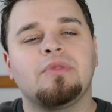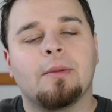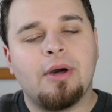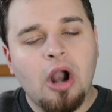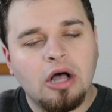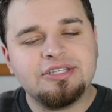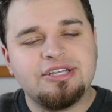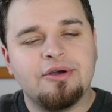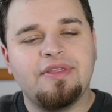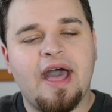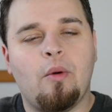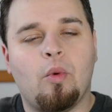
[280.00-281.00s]
but
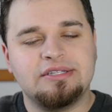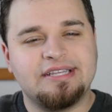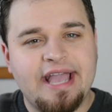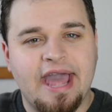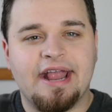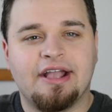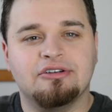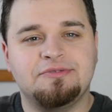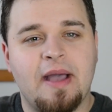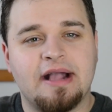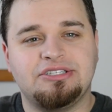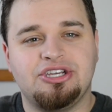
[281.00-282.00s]
also that once again it
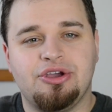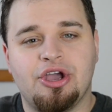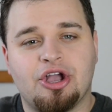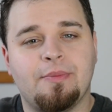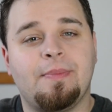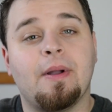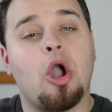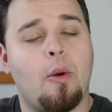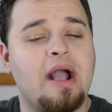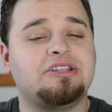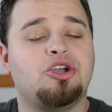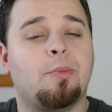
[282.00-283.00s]
goes back to it could
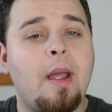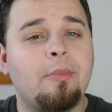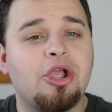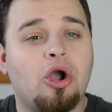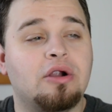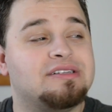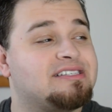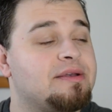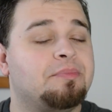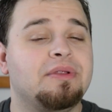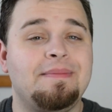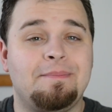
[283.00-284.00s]
go back to your memory card
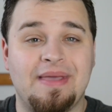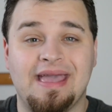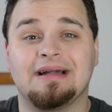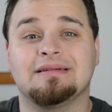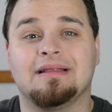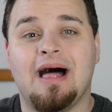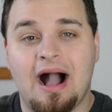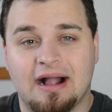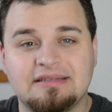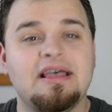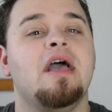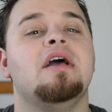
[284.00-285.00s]
simply being
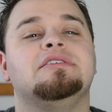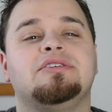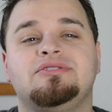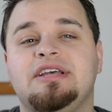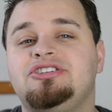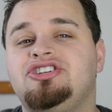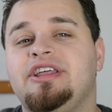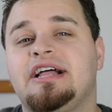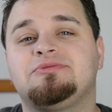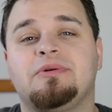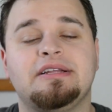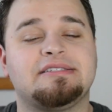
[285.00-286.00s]
locked so essentially
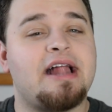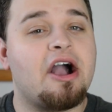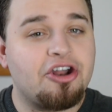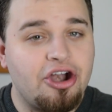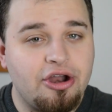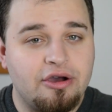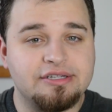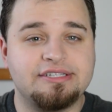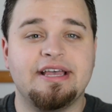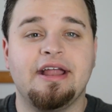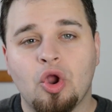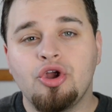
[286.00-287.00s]
that's what it's not going to
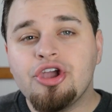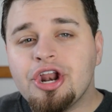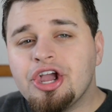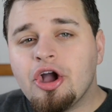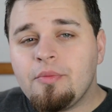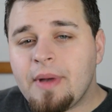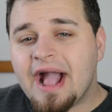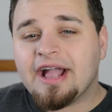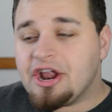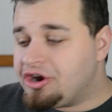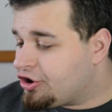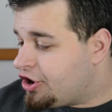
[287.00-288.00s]
notice it or you're going to go
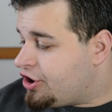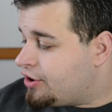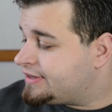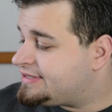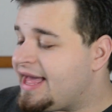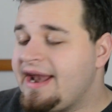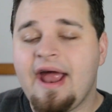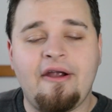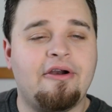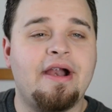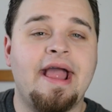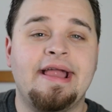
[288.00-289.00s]
back and you're going to notice that
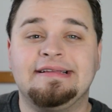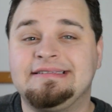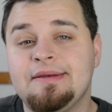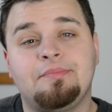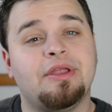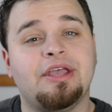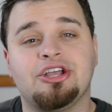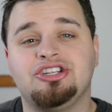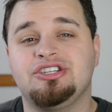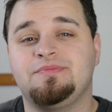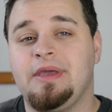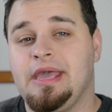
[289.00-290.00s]
error and it simply could
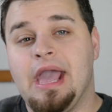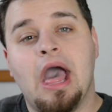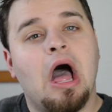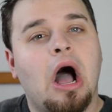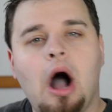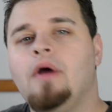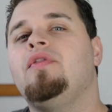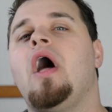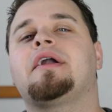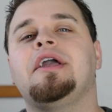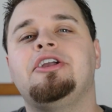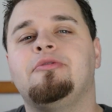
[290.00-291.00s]
just be
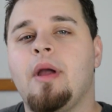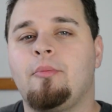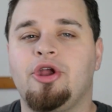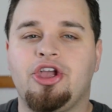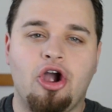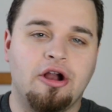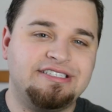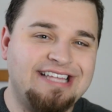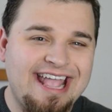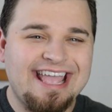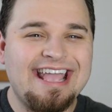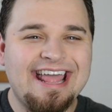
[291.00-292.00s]
unlocking your memory card
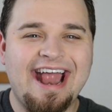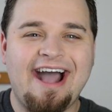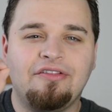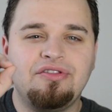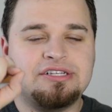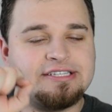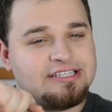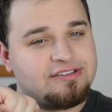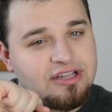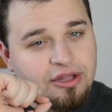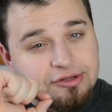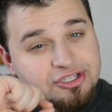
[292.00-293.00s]
taking it out there's
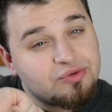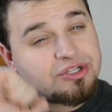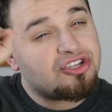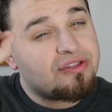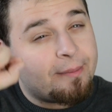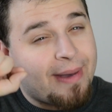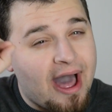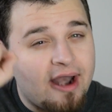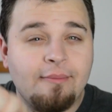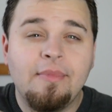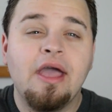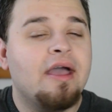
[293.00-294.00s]
this little switch on the
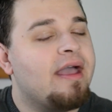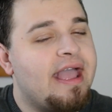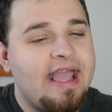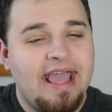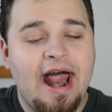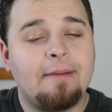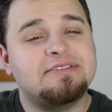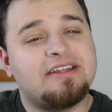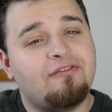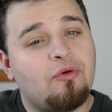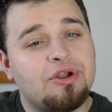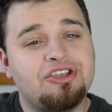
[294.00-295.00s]
bottom it happens
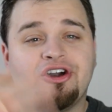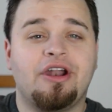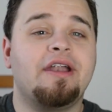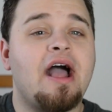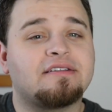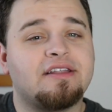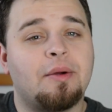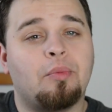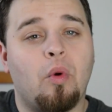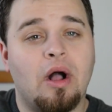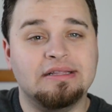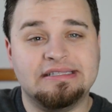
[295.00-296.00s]
to everyone you could have knocked it
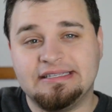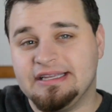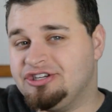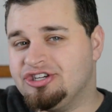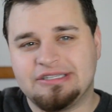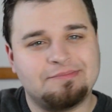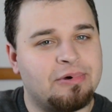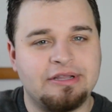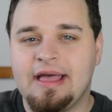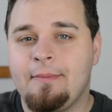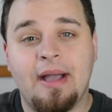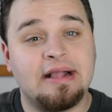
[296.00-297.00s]
up once and just
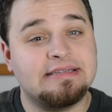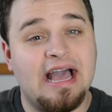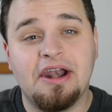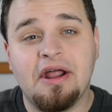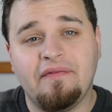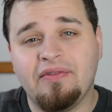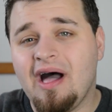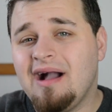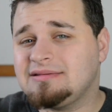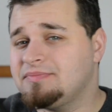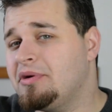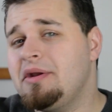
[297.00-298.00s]
put that back down
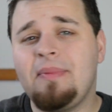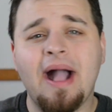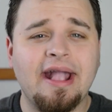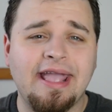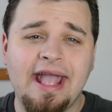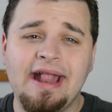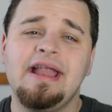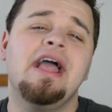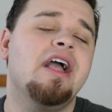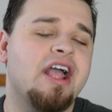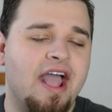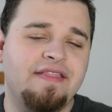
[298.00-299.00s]
unlocked put it back in
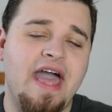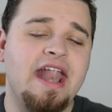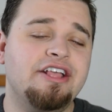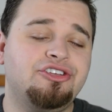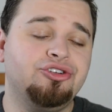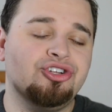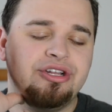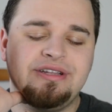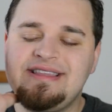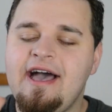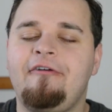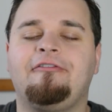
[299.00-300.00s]
and that issue
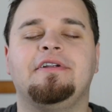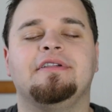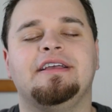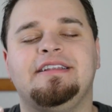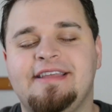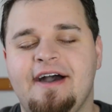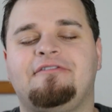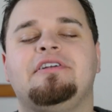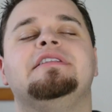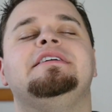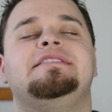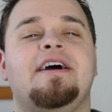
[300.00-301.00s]
should definitely
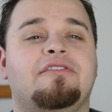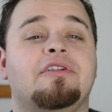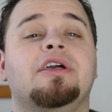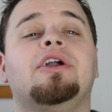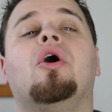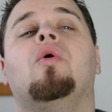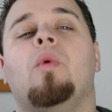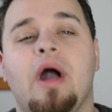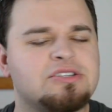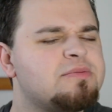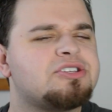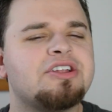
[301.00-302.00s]
definitely definitely go
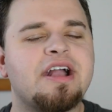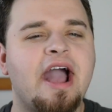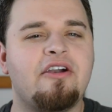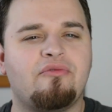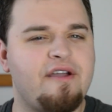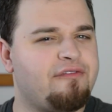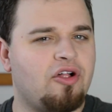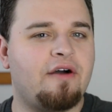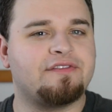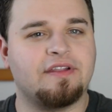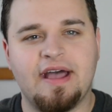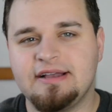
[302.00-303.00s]
away so i'm just going to kind of rifle
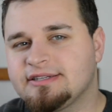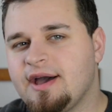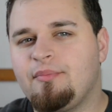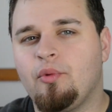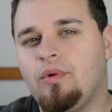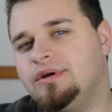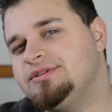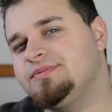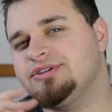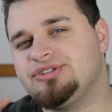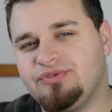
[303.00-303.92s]
off the last couple ones because